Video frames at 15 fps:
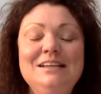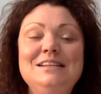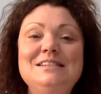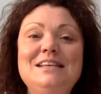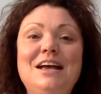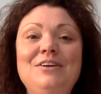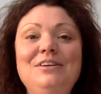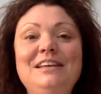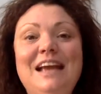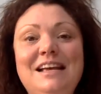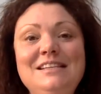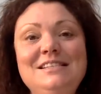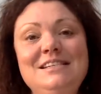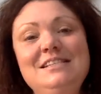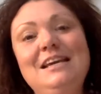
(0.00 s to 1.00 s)
So
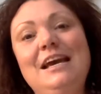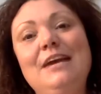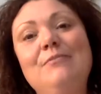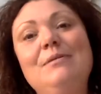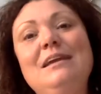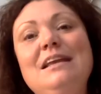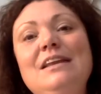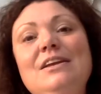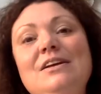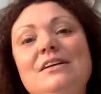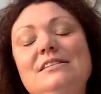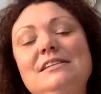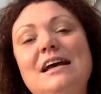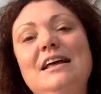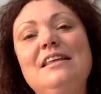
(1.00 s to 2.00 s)
yesterday we
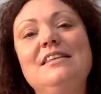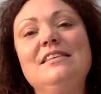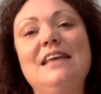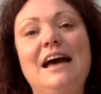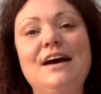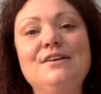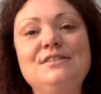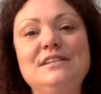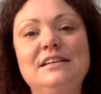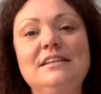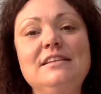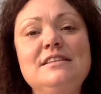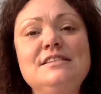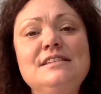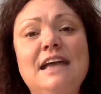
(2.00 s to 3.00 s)
looked at
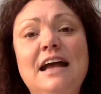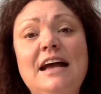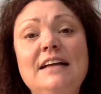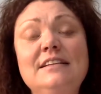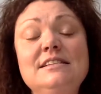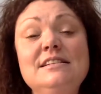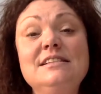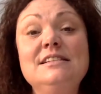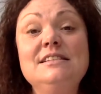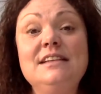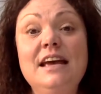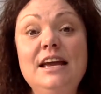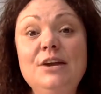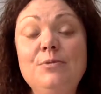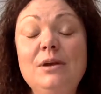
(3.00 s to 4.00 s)
thousandths, and
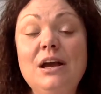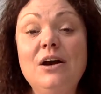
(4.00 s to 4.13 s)
today we